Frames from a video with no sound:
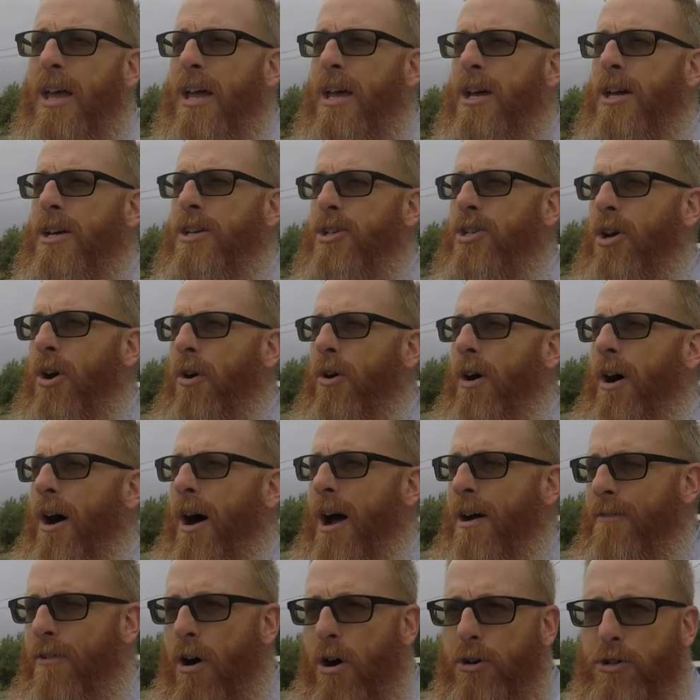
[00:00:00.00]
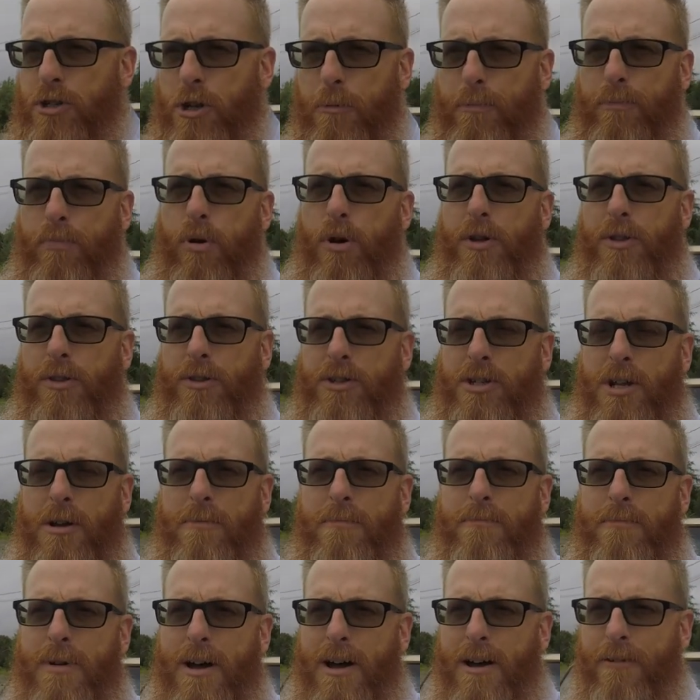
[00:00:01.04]
So I've also put
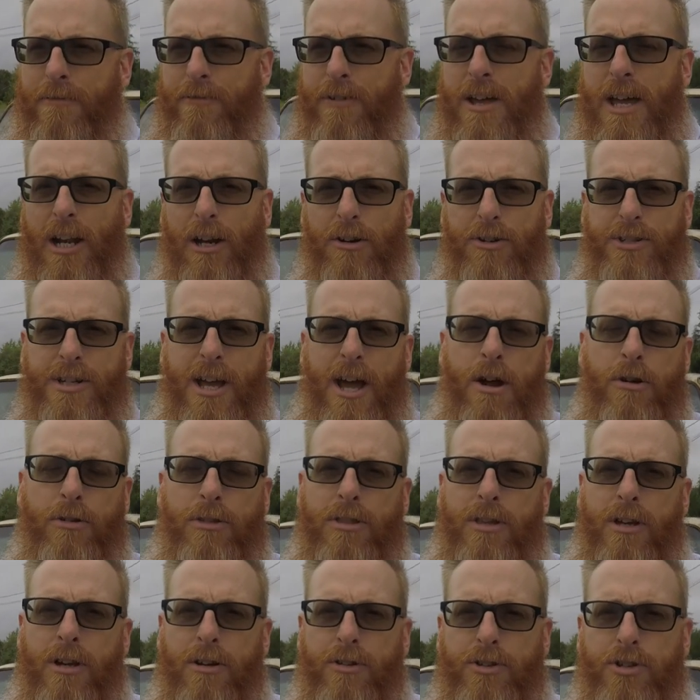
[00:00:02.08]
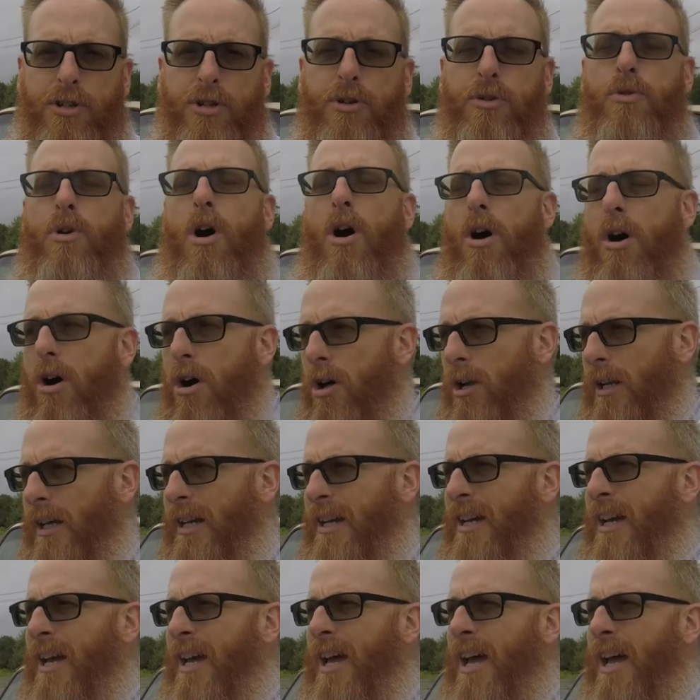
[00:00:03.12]
some feelers out there to Holly,